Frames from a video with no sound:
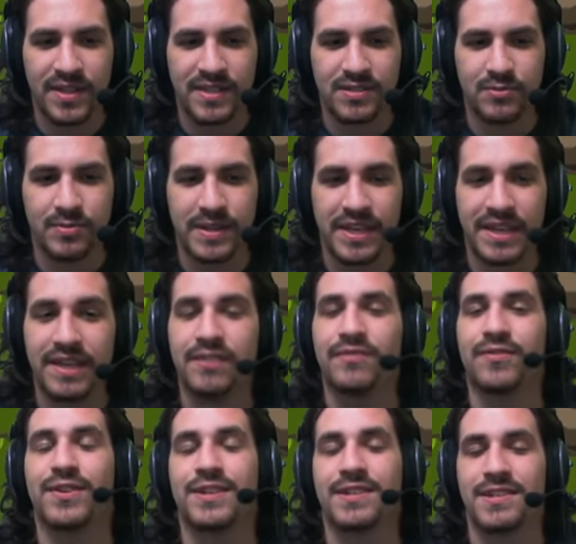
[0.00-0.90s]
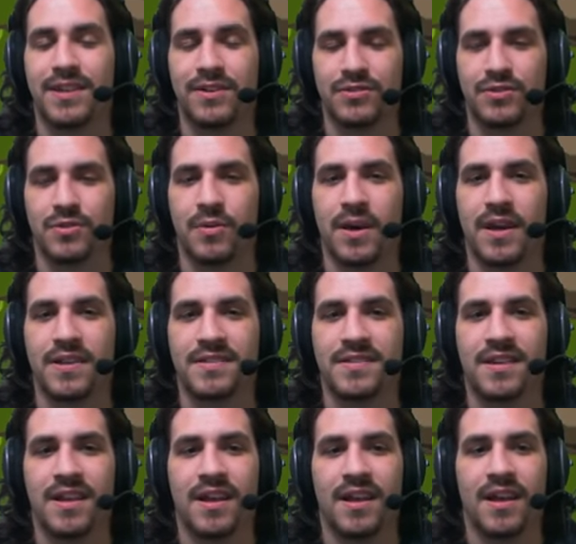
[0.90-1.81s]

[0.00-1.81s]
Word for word: this will be it for Nostalgia Quest.